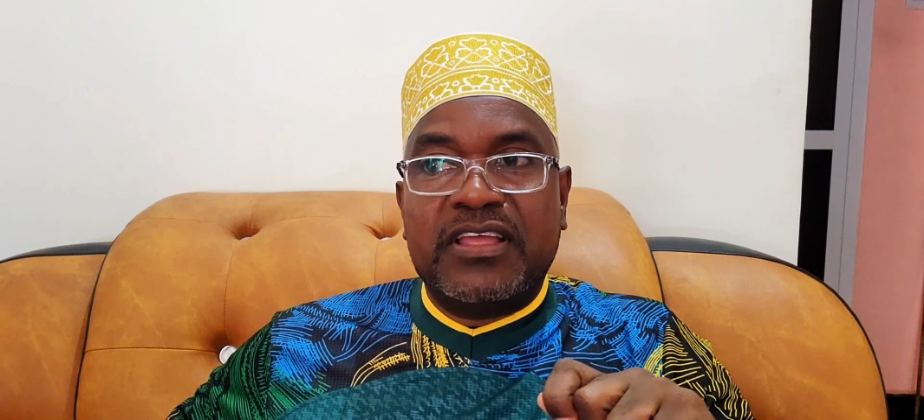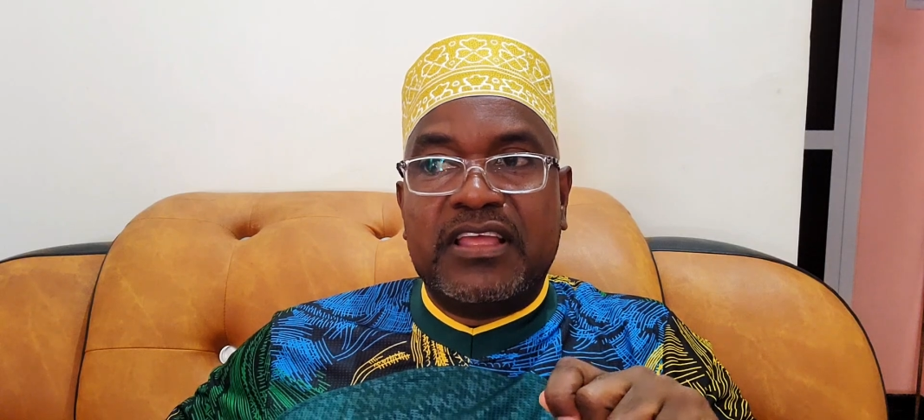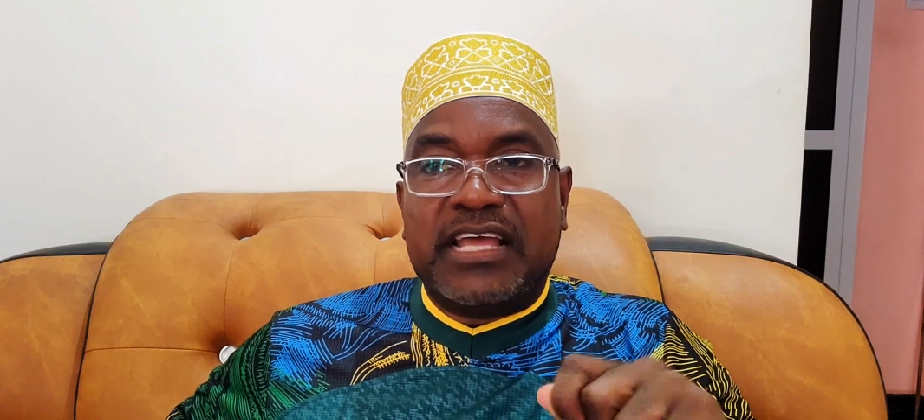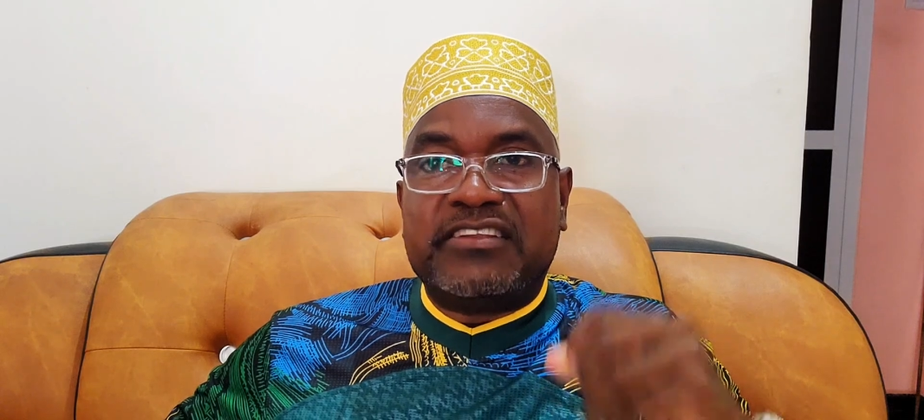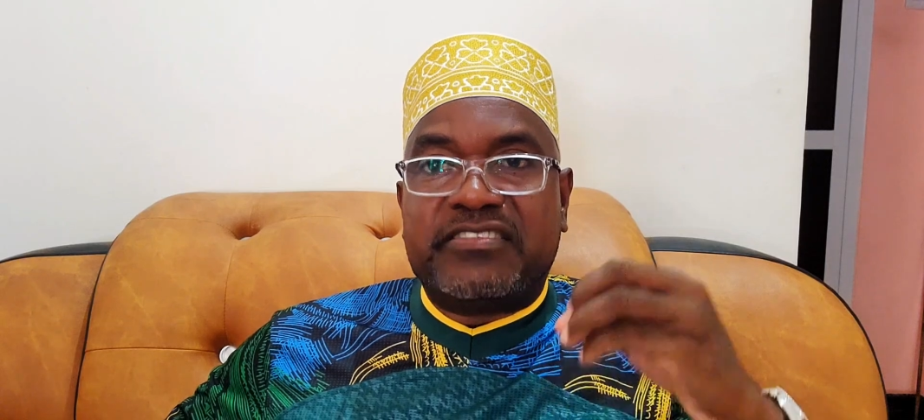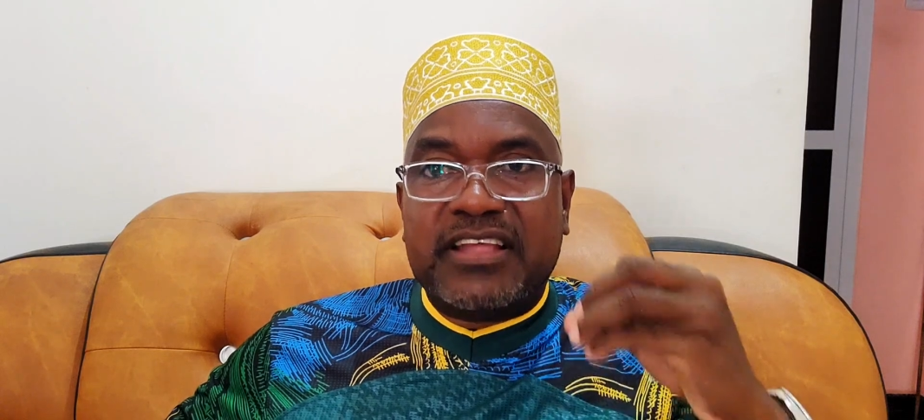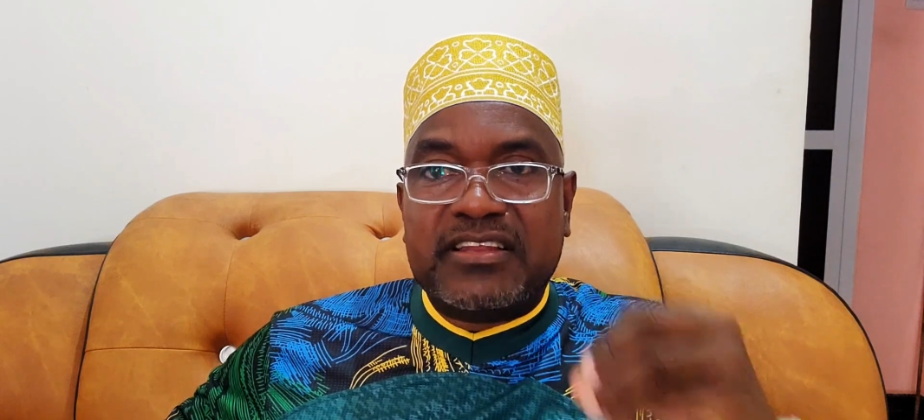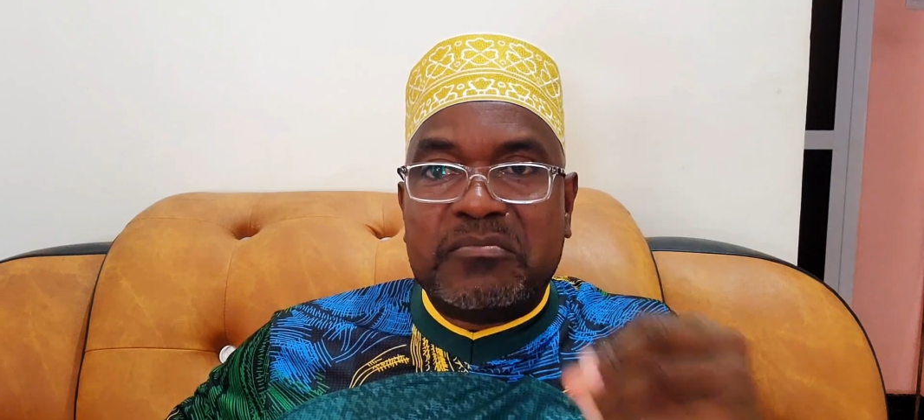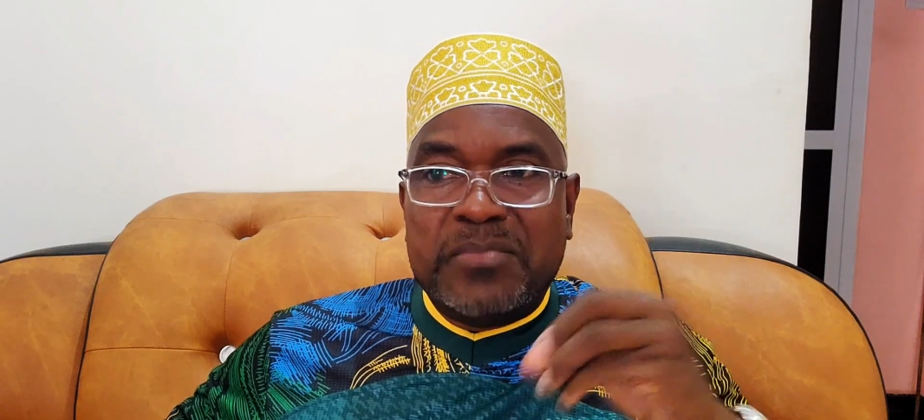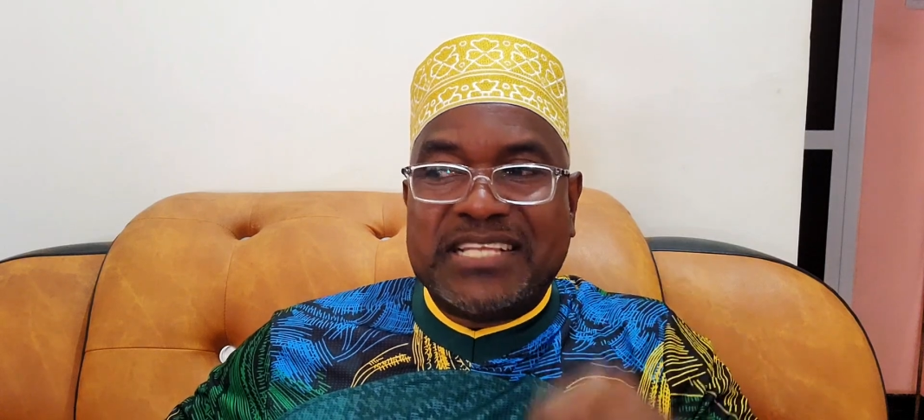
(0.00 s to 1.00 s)
and sell
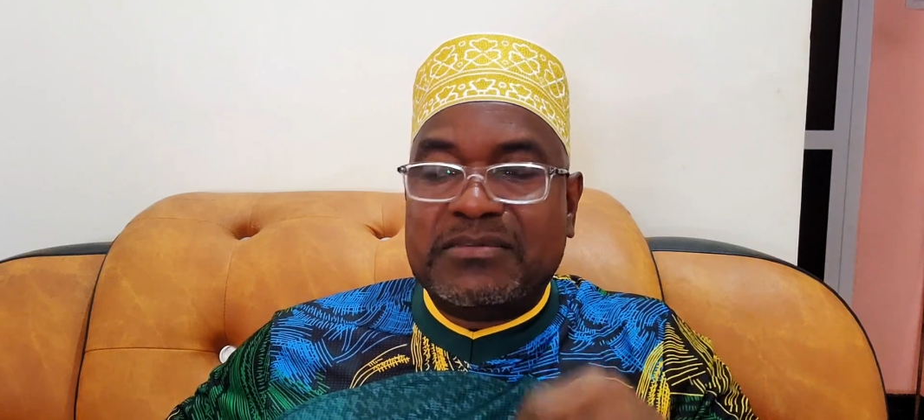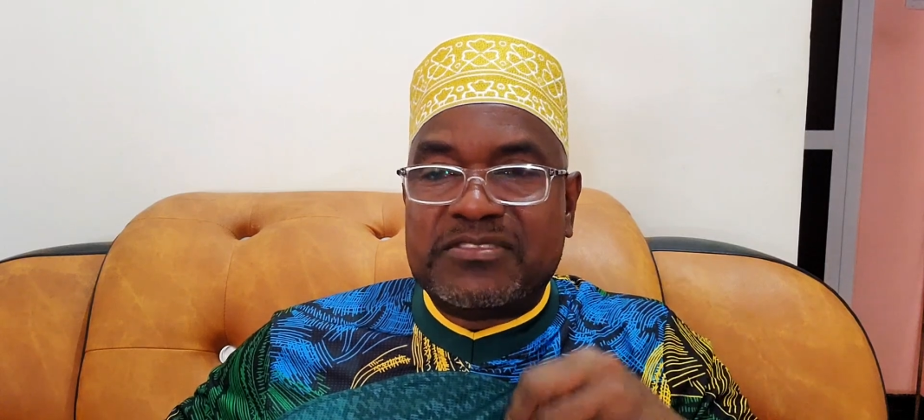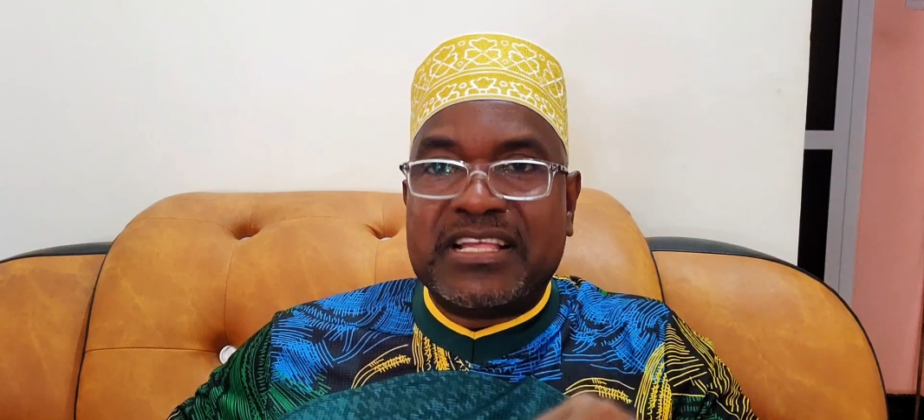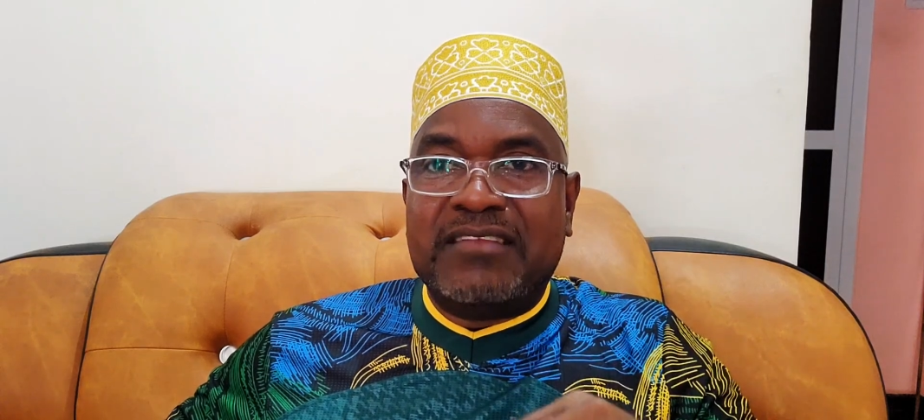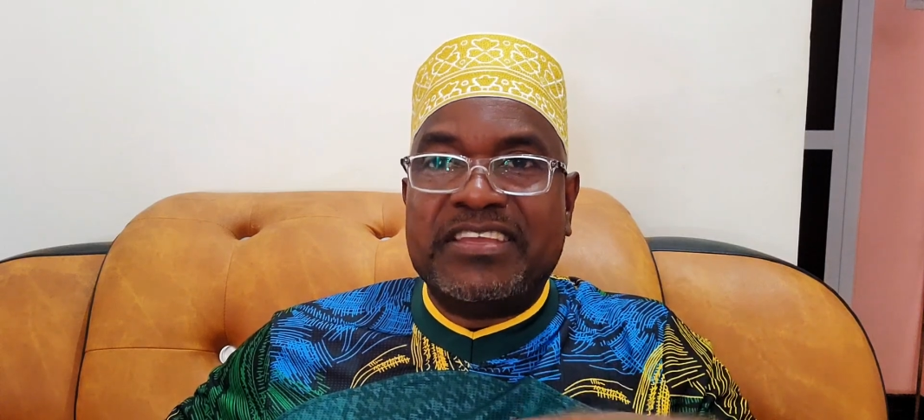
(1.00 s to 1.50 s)
the meat himself,